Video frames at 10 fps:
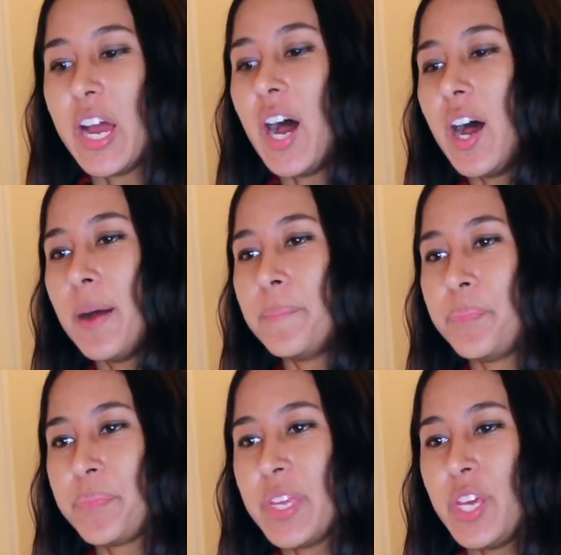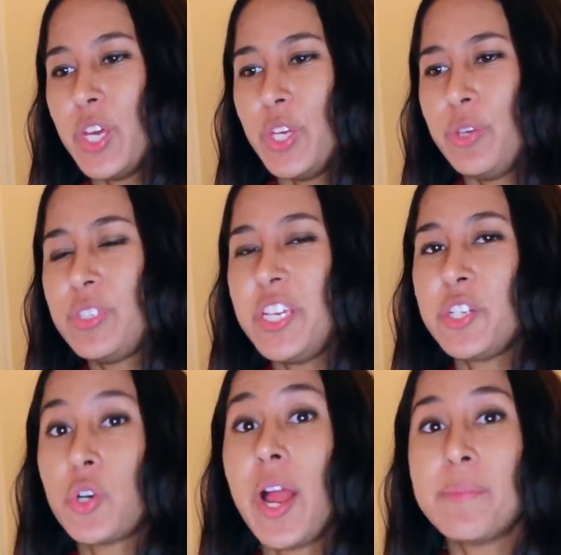Um, you see a
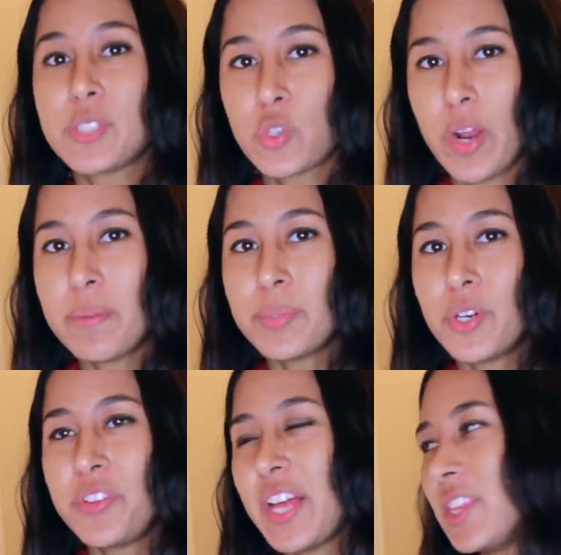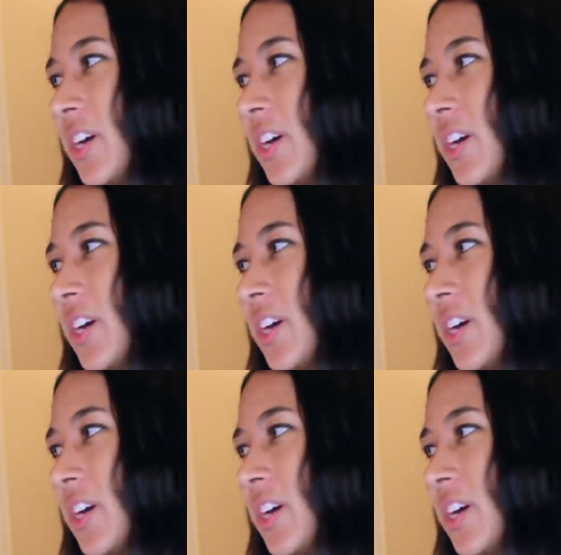Triumph Scrambler that